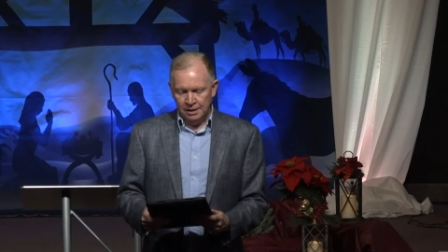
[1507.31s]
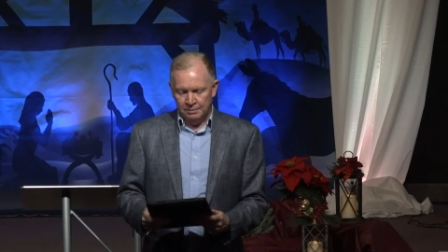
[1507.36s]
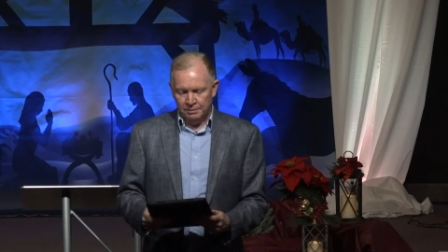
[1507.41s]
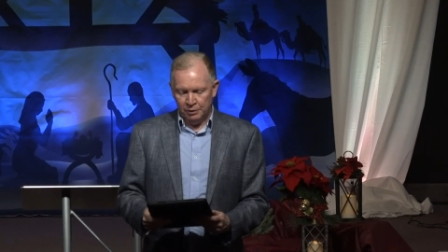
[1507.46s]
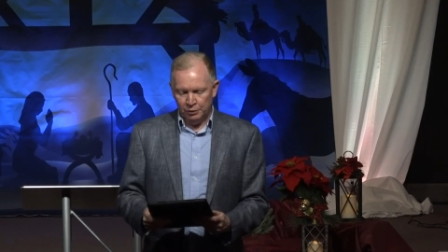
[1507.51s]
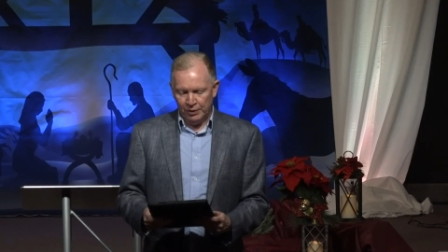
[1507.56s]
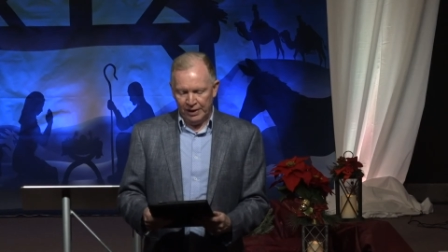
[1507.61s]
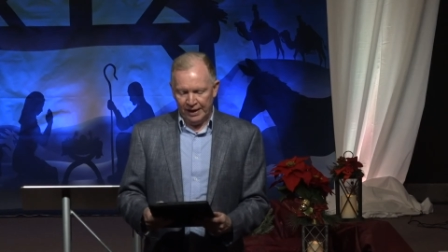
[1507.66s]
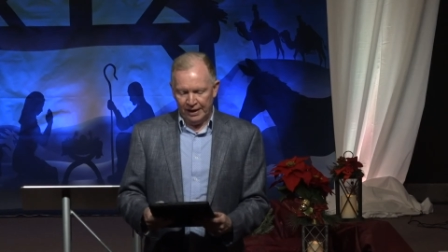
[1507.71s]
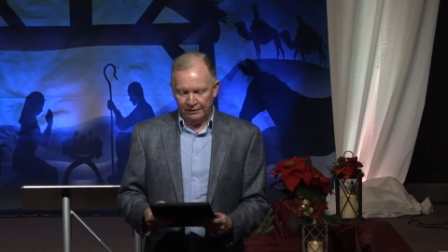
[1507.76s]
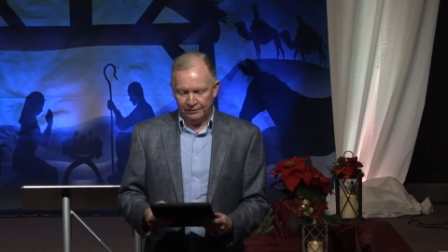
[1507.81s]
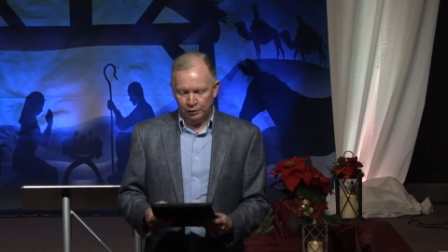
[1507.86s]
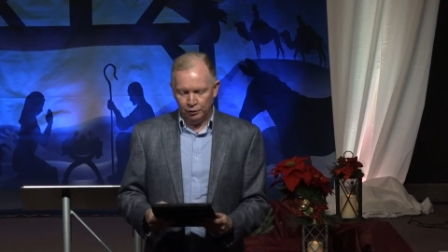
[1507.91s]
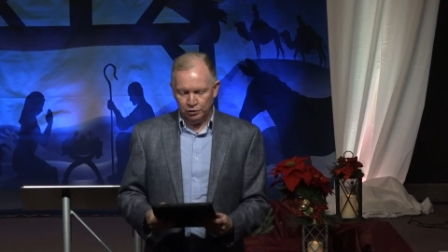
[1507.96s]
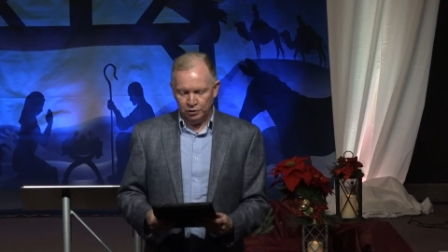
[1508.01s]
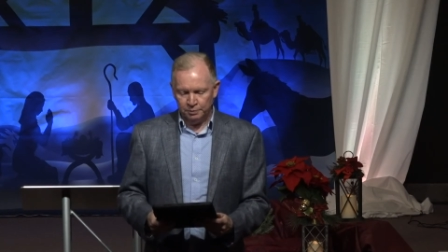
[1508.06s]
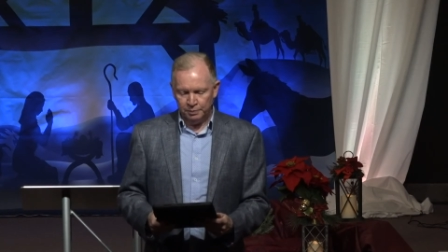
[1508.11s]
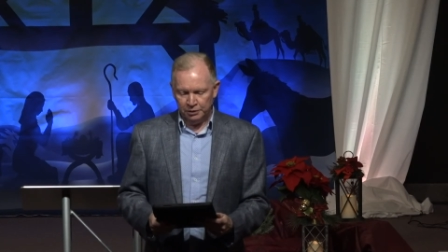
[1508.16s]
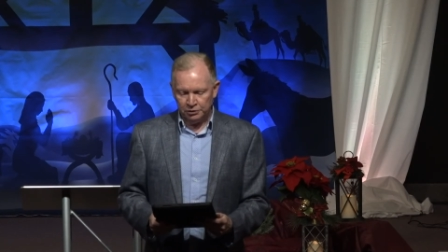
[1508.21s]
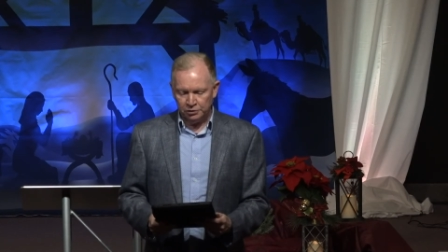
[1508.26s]
But we have no
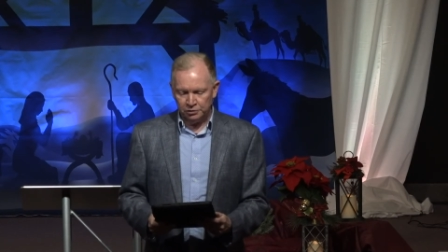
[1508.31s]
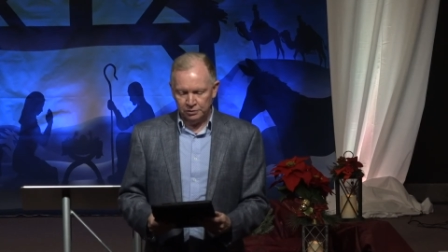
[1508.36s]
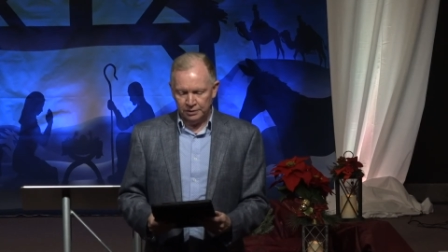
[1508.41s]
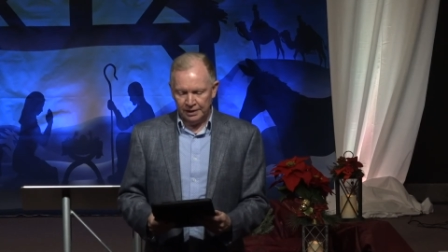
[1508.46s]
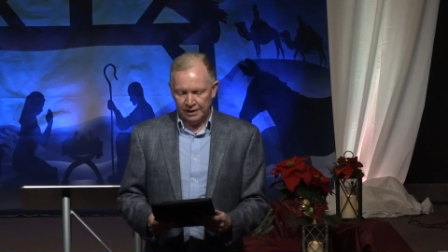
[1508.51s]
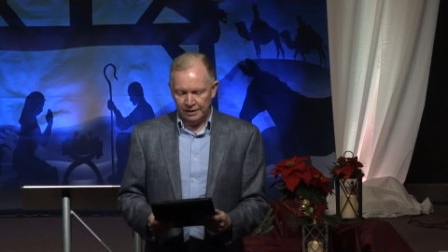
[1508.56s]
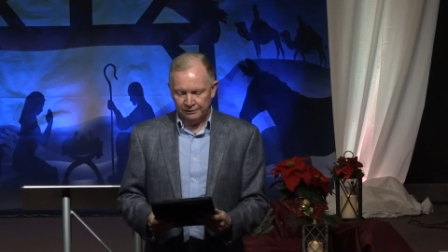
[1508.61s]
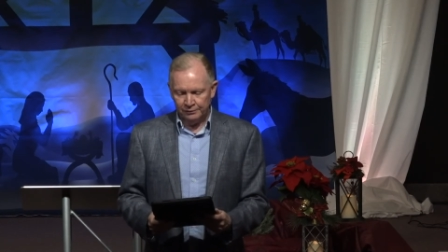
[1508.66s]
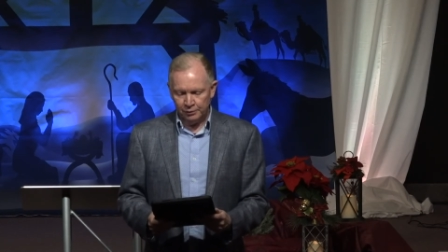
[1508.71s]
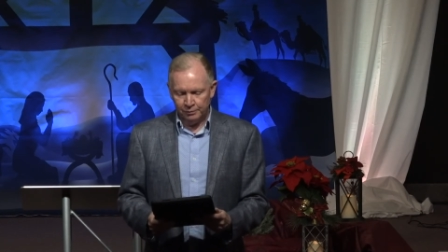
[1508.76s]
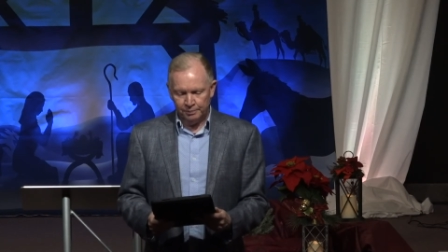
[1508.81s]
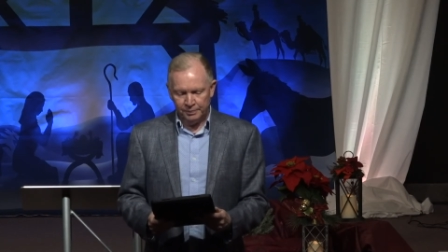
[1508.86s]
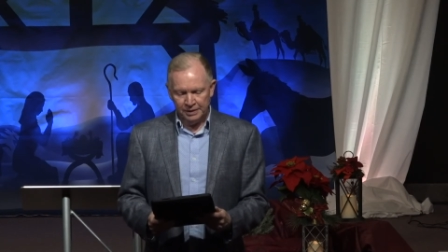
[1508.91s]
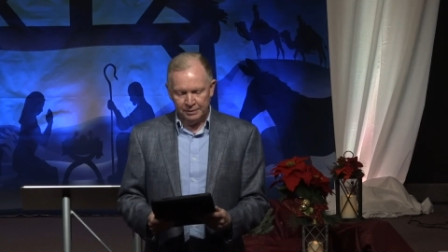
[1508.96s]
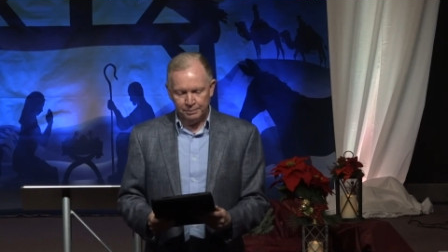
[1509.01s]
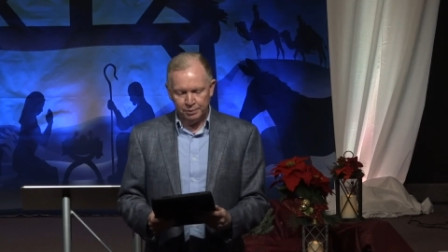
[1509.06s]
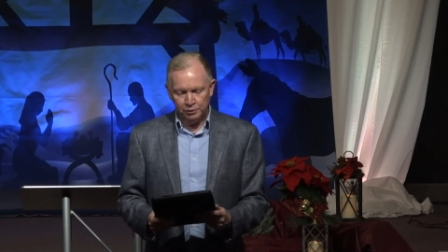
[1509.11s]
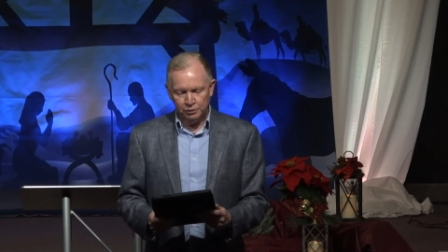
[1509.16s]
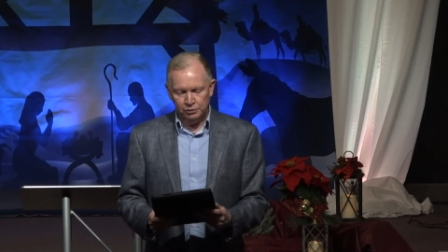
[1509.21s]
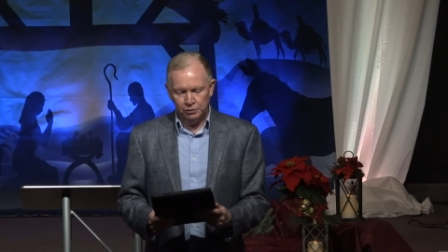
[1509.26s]
special name for
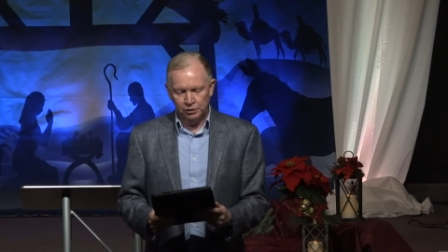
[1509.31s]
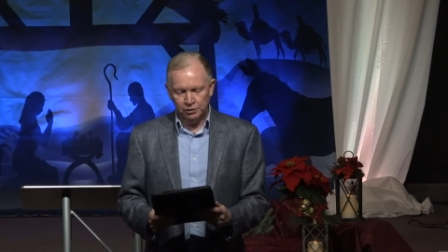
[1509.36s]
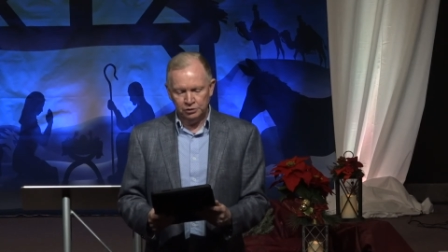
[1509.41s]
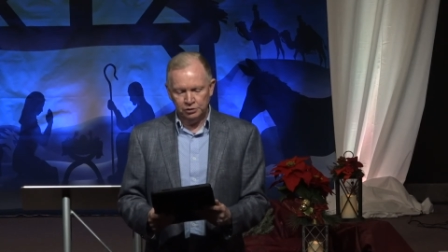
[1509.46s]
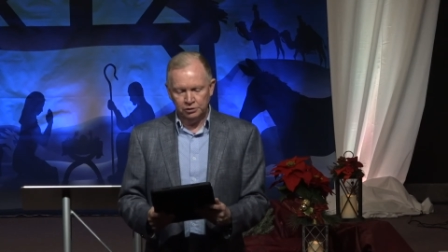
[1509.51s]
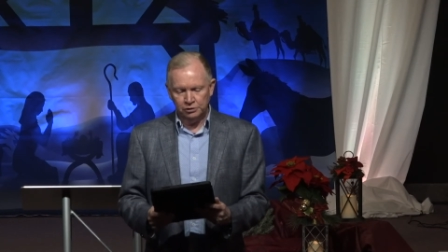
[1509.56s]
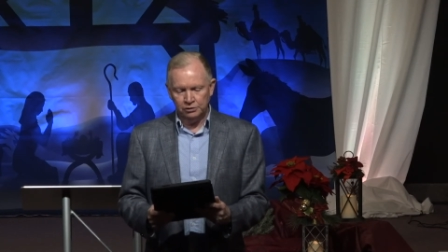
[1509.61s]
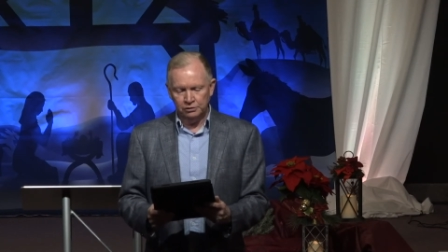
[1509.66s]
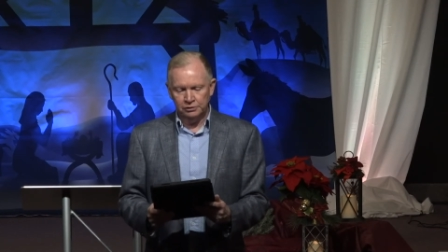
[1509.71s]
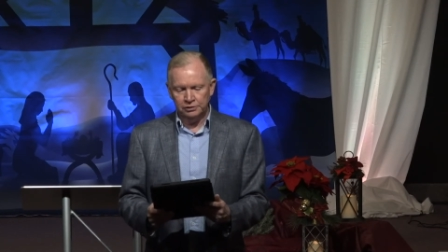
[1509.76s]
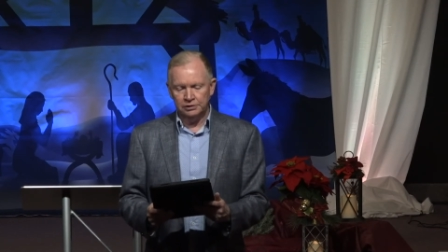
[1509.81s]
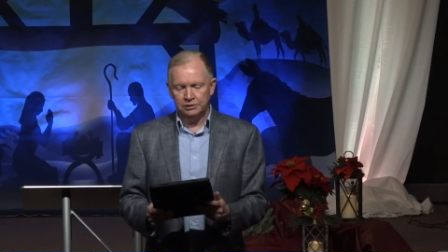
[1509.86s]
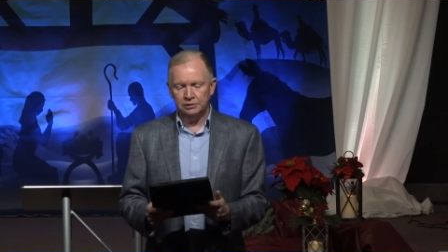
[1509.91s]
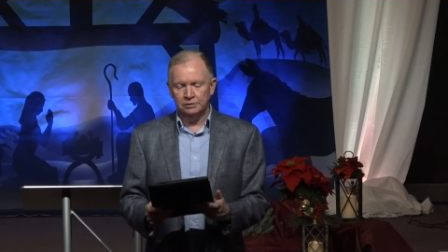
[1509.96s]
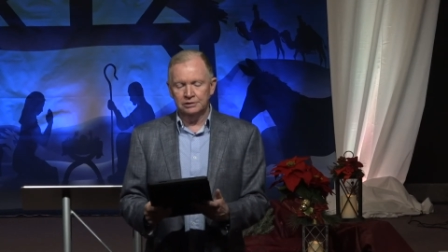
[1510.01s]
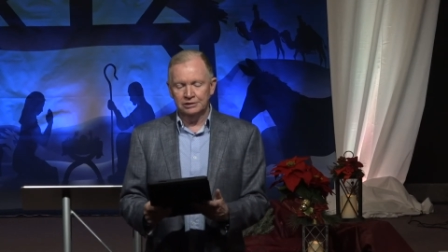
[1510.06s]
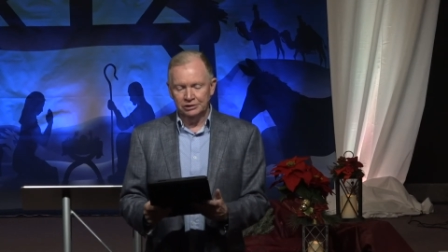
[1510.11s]
people who are generous,